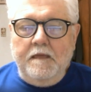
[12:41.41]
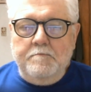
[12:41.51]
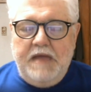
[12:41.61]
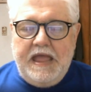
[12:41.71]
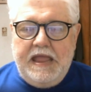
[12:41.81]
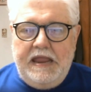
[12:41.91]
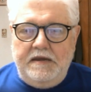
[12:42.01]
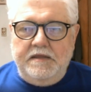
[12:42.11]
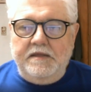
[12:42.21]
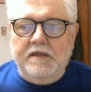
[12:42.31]

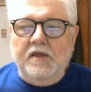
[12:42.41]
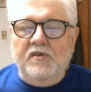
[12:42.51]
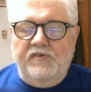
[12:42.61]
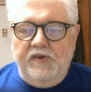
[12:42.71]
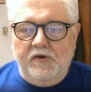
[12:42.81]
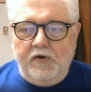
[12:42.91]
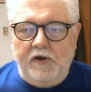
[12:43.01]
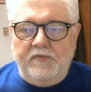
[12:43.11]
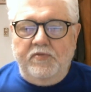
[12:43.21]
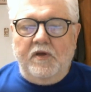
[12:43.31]
made
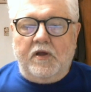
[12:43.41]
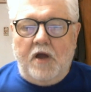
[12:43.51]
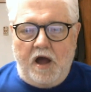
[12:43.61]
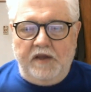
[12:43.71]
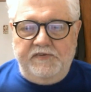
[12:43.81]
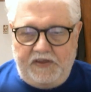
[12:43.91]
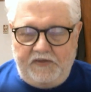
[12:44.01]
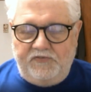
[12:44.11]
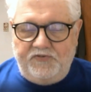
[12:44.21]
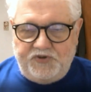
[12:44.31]
during the
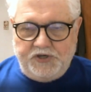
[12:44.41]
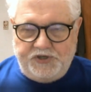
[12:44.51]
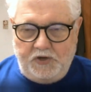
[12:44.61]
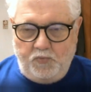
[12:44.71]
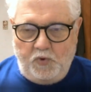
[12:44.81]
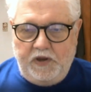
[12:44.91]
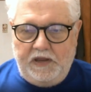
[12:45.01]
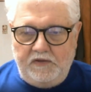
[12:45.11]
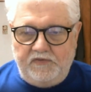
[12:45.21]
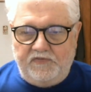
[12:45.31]
contest judging
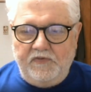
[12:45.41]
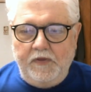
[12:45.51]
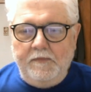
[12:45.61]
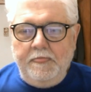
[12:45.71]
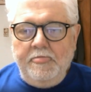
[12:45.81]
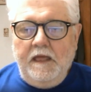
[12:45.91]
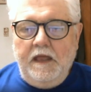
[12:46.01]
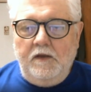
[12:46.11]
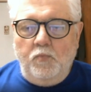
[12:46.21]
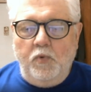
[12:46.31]
weeks,
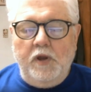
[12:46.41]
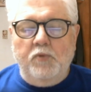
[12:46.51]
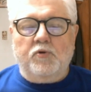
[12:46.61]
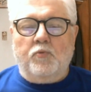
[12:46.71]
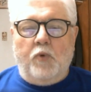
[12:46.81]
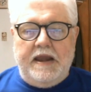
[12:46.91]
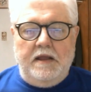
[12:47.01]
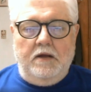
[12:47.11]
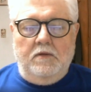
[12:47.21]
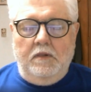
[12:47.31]
and we would
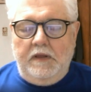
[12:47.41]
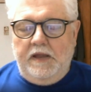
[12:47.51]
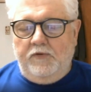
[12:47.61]
wrangle